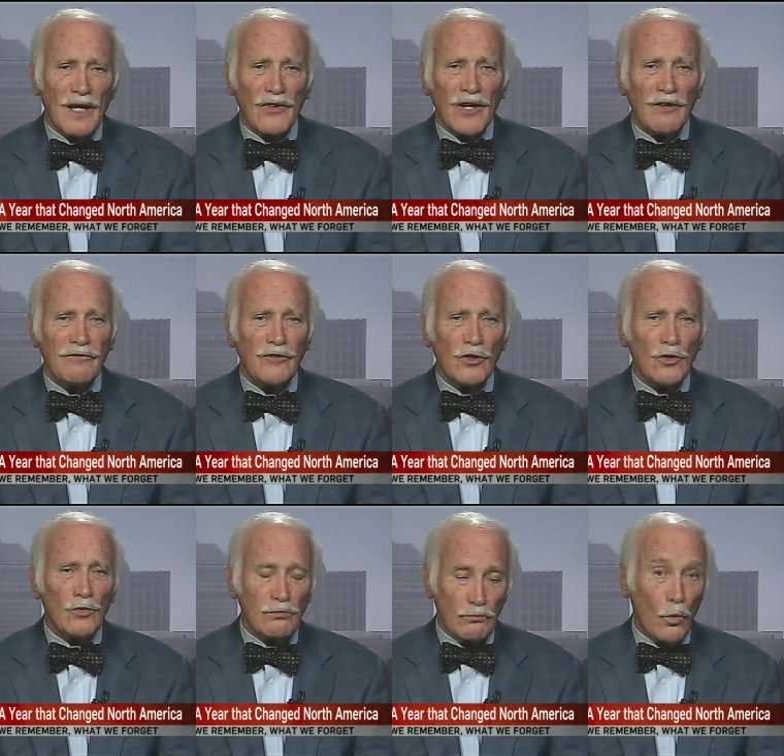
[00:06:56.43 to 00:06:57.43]
they
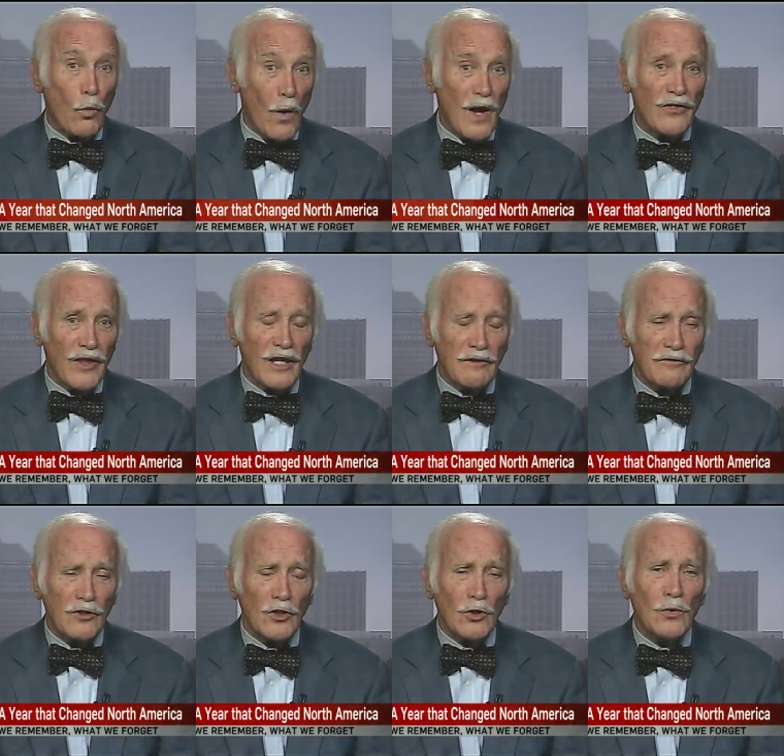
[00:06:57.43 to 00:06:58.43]
view, when they
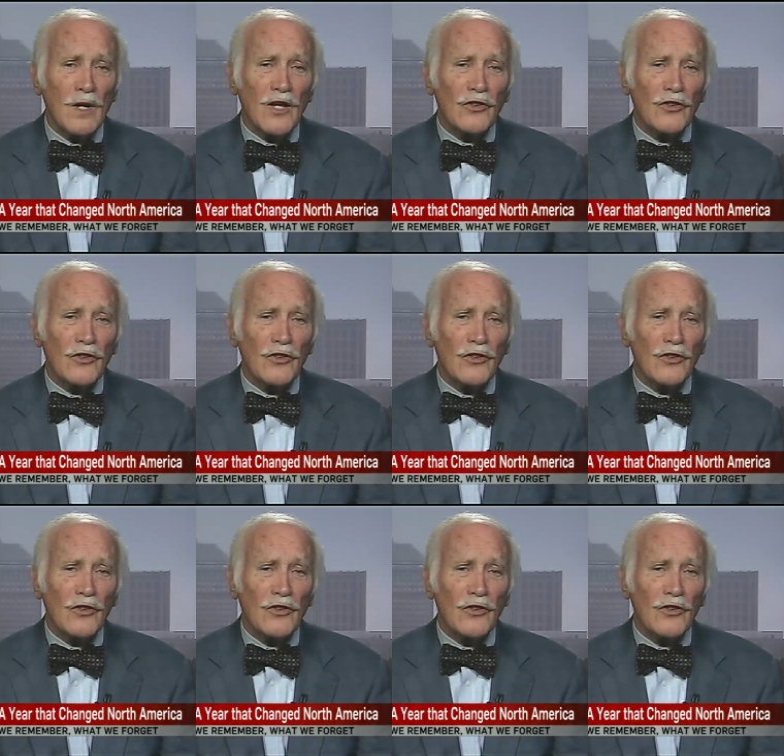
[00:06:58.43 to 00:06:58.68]
view,